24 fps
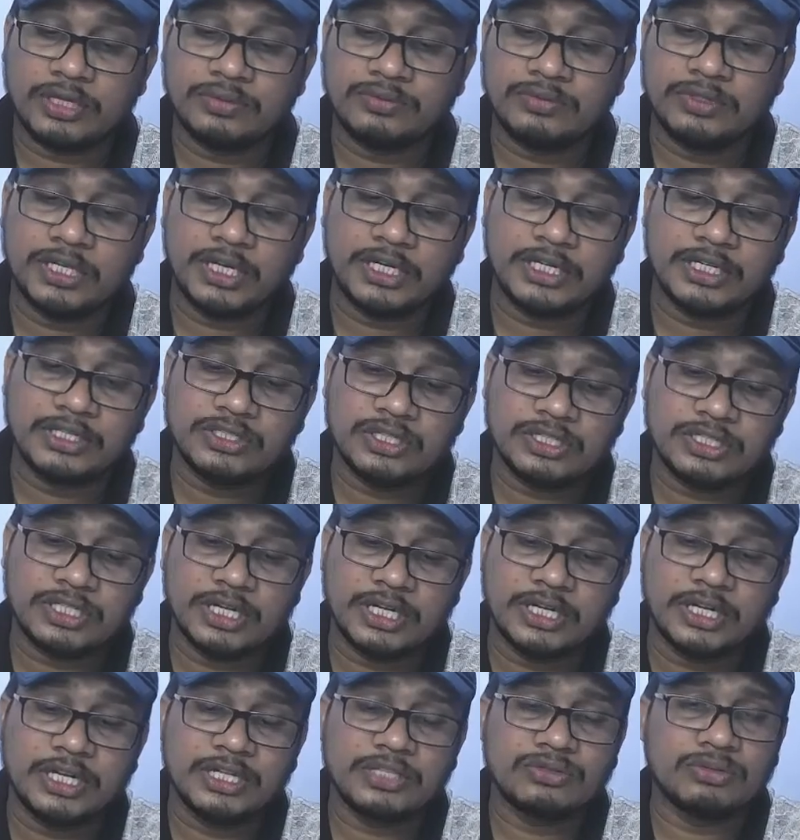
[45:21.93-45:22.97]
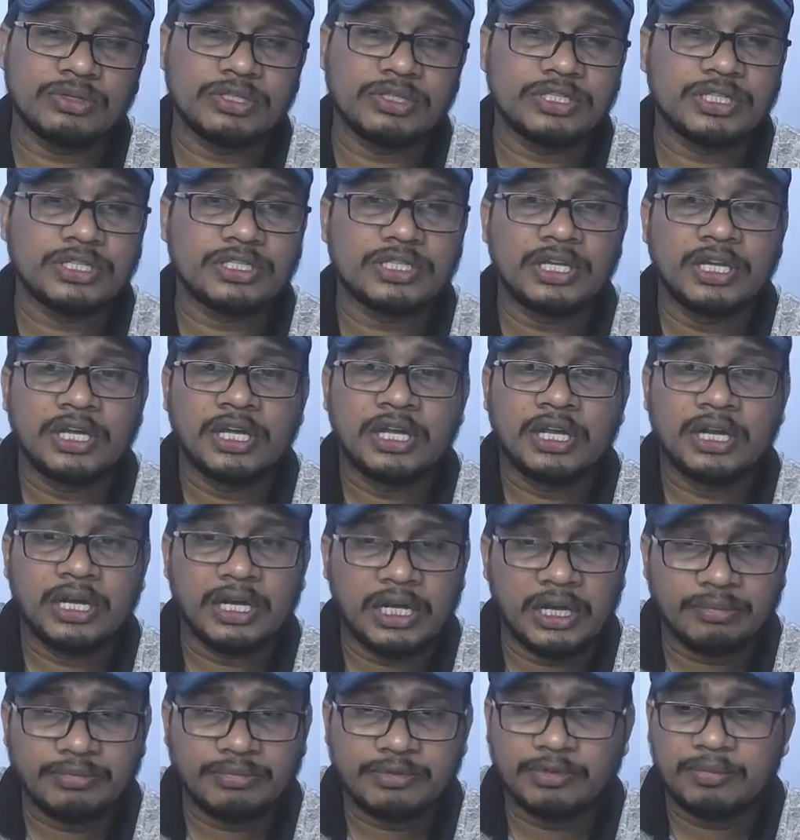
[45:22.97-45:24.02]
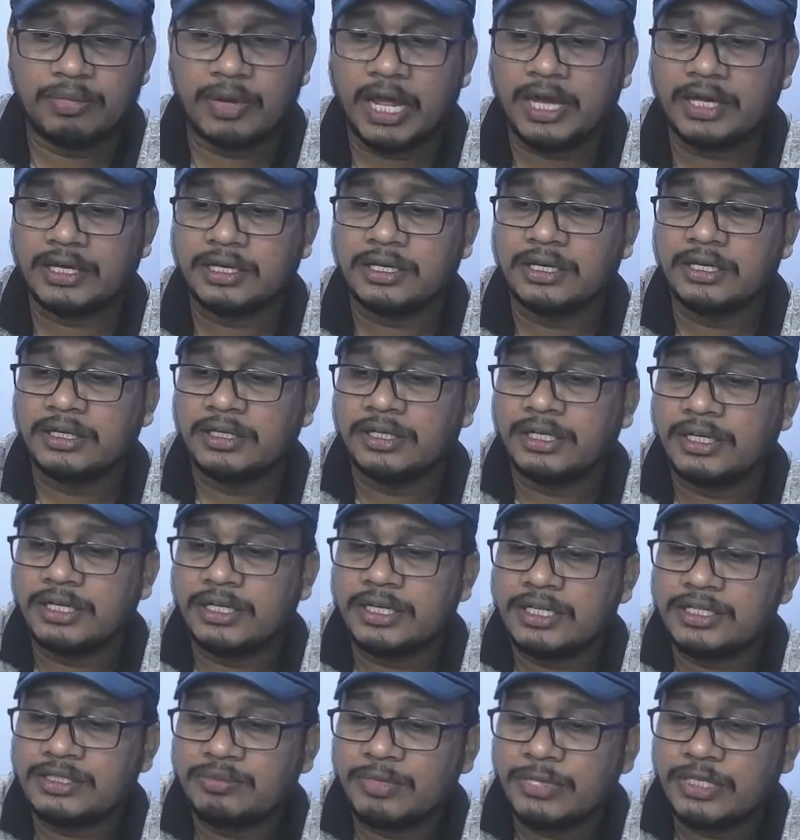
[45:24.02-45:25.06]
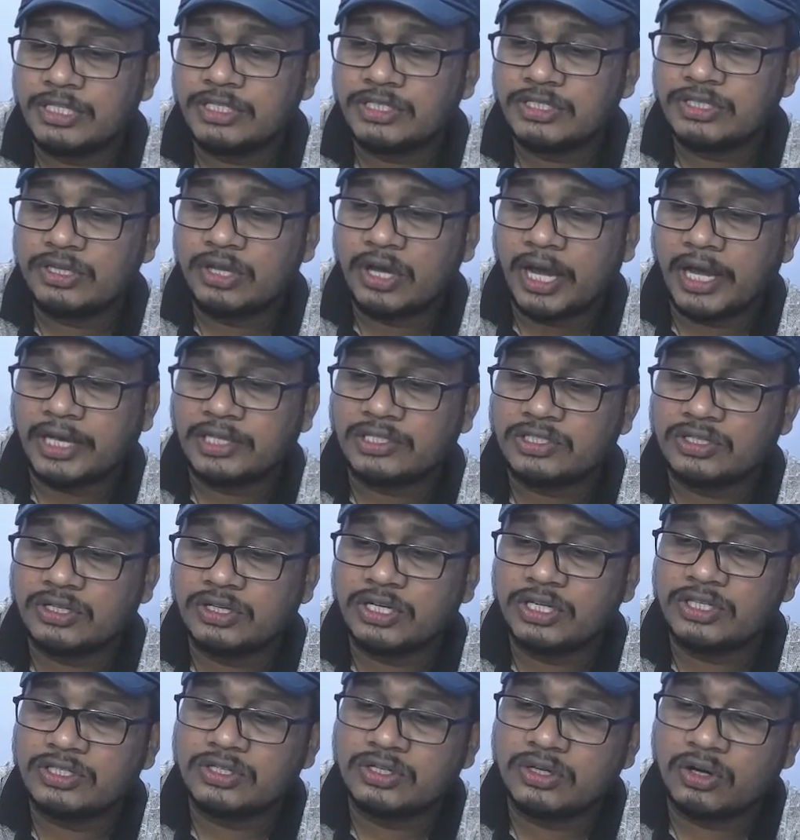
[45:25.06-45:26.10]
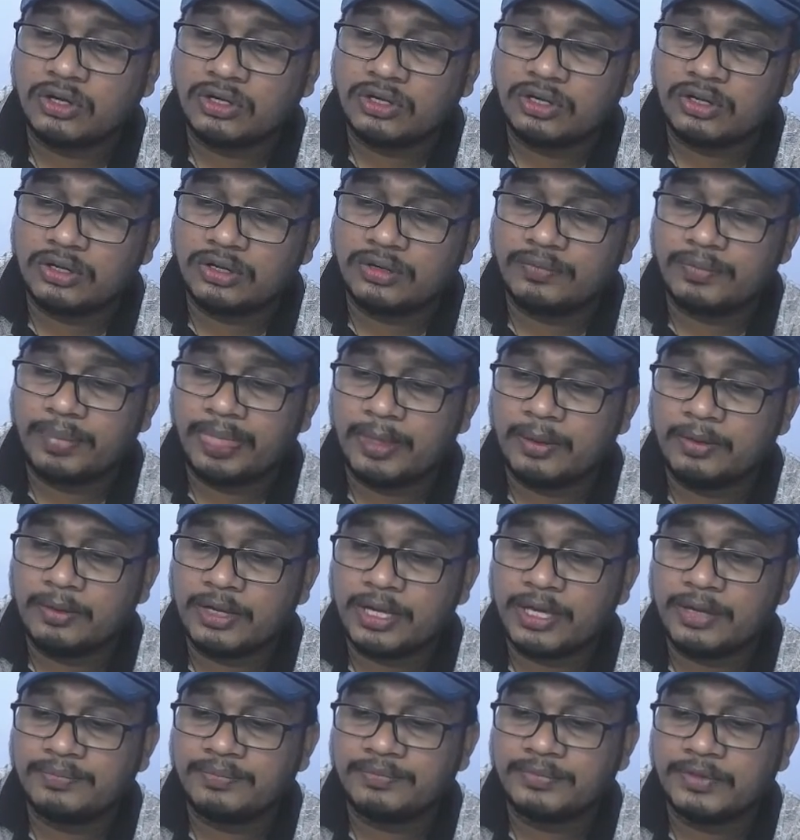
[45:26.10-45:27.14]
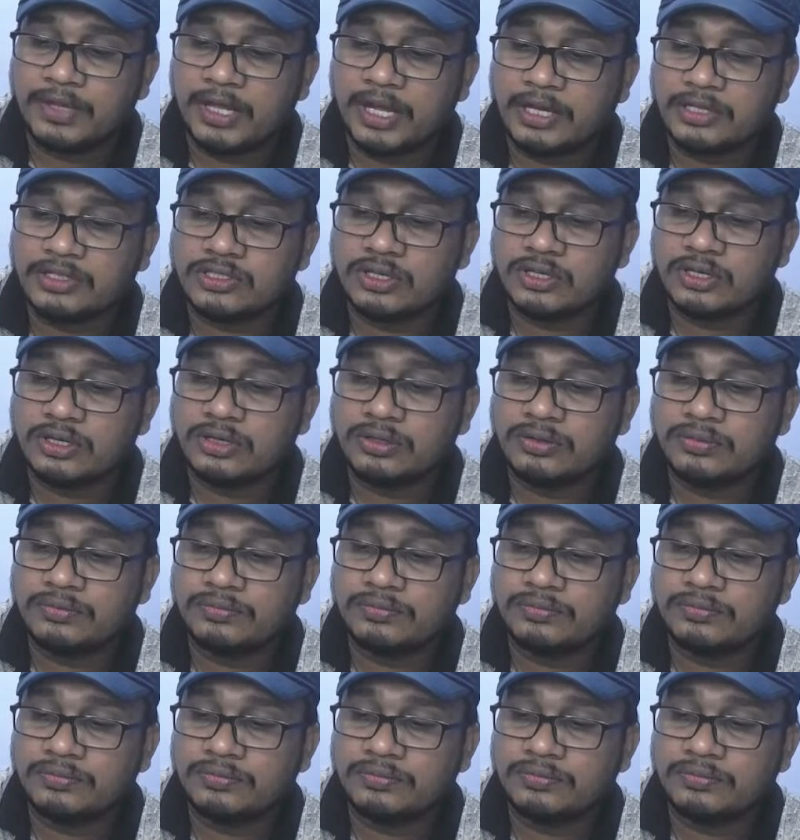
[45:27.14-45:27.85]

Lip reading: that is the sentence which is left blank, it is means the action is not done. Okay, action